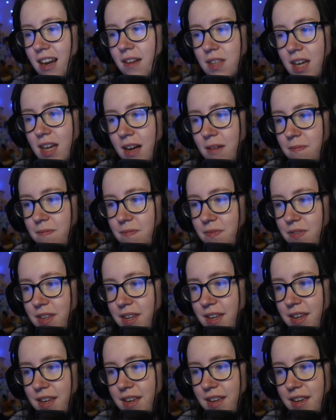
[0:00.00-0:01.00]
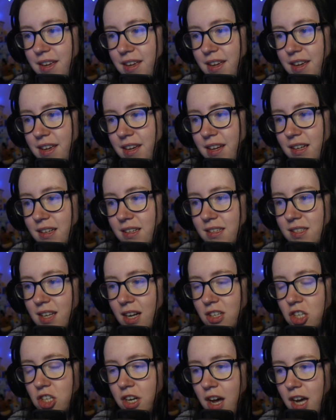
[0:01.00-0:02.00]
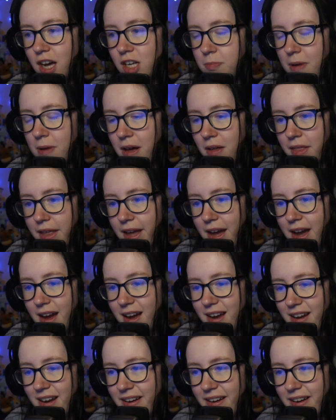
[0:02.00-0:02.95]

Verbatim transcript: I love that. Such a nice belt there.